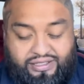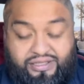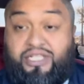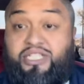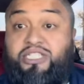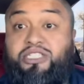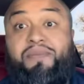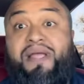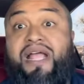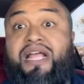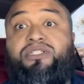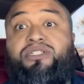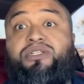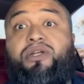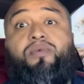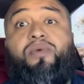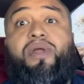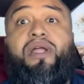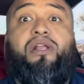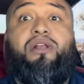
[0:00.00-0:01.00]
smashed
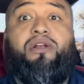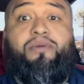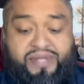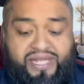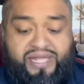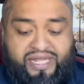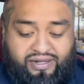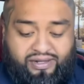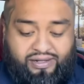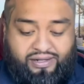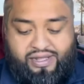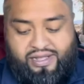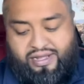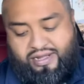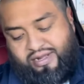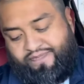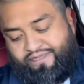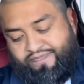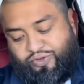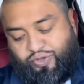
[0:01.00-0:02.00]
a regular meat,
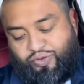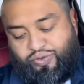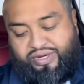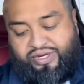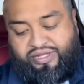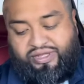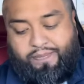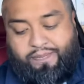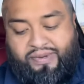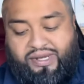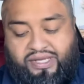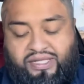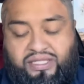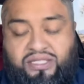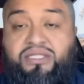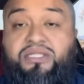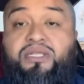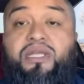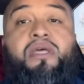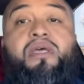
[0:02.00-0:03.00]
threw it in the
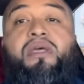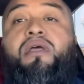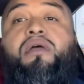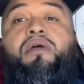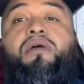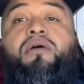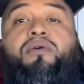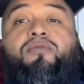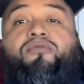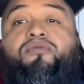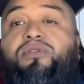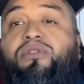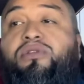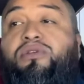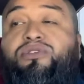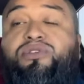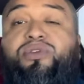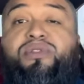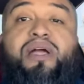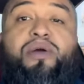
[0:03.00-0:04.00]
buns. For those
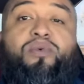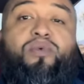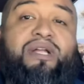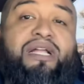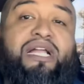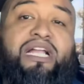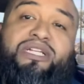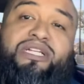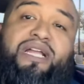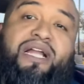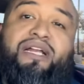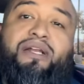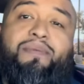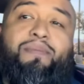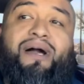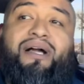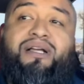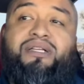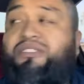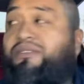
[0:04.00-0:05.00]
of you that work at Jack in the
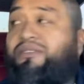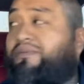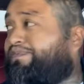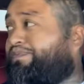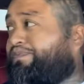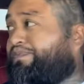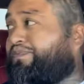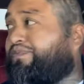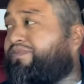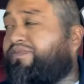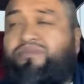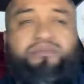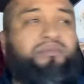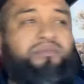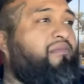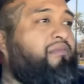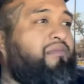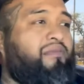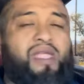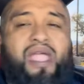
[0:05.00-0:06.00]
Box
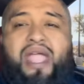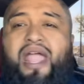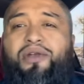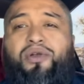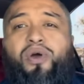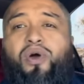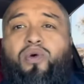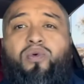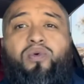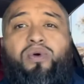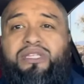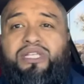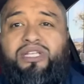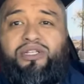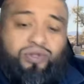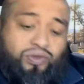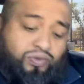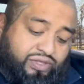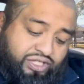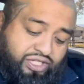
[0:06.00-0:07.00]
and know what they
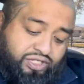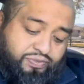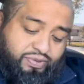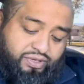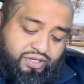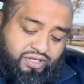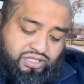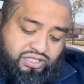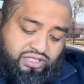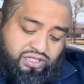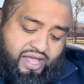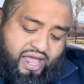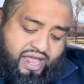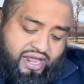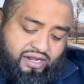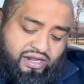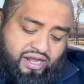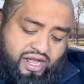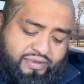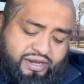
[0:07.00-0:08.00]
do with these burgers, hey,
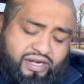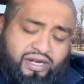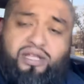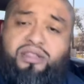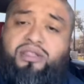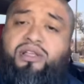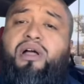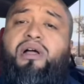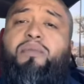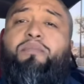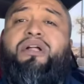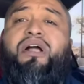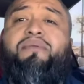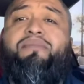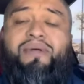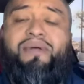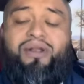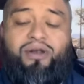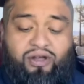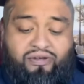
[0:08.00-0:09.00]
comment
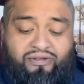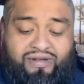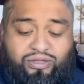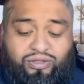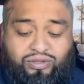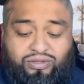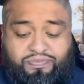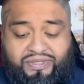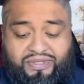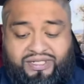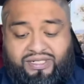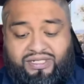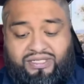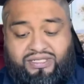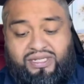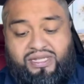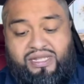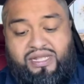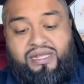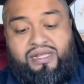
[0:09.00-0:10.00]
below about those,
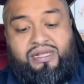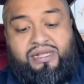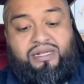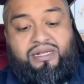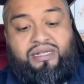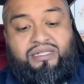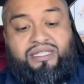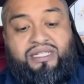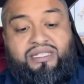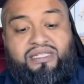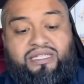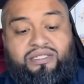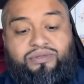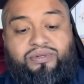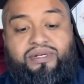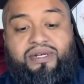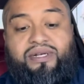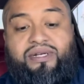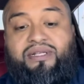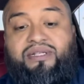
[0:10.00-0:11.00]
because I think that's
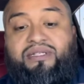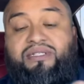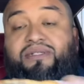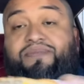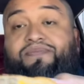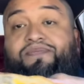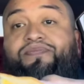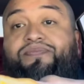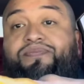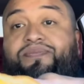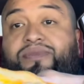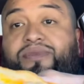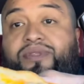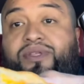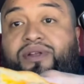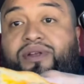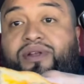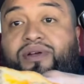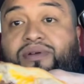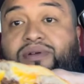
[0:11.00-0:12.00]
what it is.
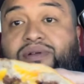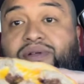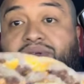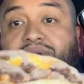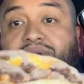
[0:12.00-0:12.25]
You know,